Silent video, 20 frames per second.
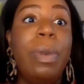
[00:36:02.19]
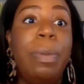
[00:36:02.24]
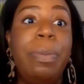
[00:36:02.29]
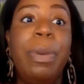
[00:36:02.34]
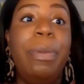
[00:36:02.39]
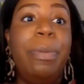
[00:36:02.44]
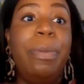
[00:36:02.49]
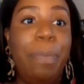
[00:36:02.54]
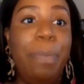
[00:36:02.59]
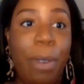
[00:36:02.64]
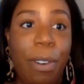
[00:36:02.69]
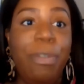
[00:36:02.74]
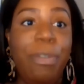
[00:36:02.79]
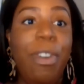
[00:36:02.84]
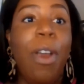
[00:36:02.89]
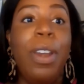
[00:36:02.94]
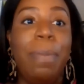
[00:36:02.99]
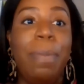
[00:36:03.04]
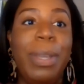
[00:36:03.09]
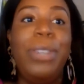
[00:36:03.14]
would
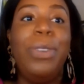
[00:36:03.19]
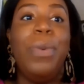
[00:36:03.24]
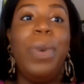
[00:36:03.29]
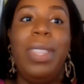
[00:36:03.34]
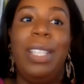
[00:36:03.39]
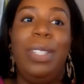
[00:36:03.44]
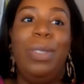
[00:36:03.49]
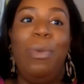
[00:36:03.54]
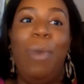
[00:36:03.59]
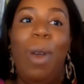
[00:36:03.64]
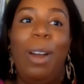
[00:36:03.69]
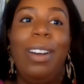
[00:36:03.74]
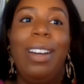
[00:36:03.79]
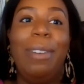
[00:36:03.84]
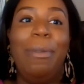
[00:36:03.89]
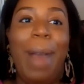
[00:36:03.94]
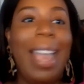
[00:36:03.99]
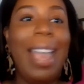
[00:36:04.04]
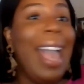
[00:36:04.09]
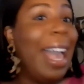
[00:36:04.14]
prefer to be doing this
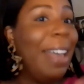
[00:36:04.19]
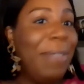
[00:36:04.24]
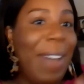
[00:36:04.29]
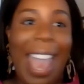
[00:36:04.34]
work, right?